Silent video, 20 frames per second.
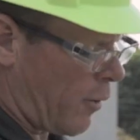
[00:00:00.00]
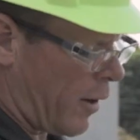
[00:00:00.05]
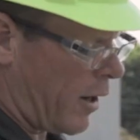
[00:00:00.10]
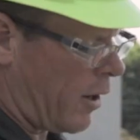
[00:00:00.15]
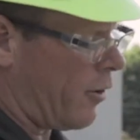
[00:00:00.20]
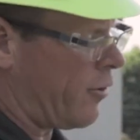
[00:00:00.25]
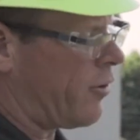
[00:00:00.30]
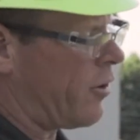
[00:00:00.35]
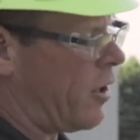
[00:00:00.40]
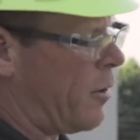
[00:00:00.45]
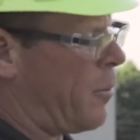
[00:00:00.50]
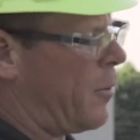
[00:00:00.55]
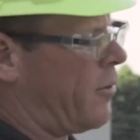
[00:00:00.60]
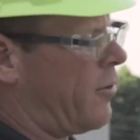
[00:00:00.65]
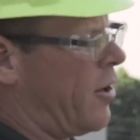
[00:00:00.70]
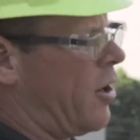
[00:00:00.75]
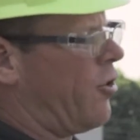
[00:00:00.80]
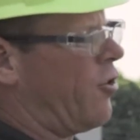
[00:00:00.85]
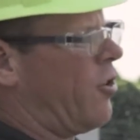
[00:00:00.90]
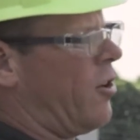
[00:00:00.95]
rails into
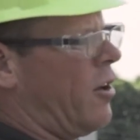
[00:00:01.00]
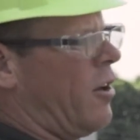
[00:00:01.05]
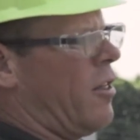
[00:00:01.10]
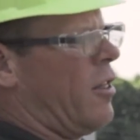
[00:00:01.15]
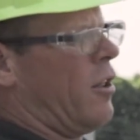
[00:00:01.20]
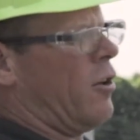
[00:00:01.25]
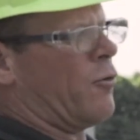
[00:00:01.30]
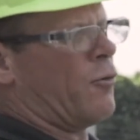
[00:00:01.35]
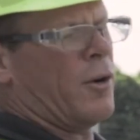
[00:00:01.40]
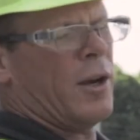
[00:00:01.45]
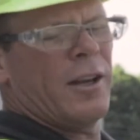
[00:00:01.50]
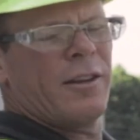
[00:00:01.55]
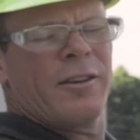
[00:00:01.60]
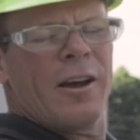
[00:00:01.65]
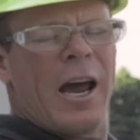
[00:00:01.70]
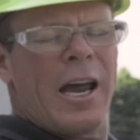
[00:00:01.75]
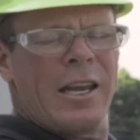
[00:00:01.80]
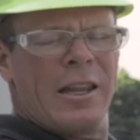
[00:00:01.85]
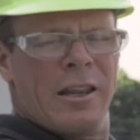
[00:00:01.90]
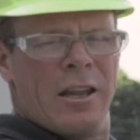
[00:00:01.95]
position and then
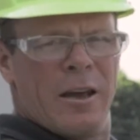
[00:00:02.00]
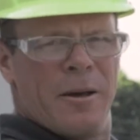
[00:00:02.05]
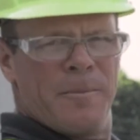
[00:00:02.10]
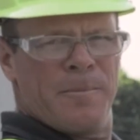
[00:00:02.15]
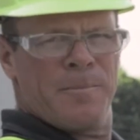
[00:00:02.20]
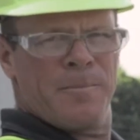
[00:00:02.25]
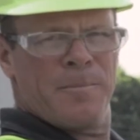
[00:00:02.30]
retighten them.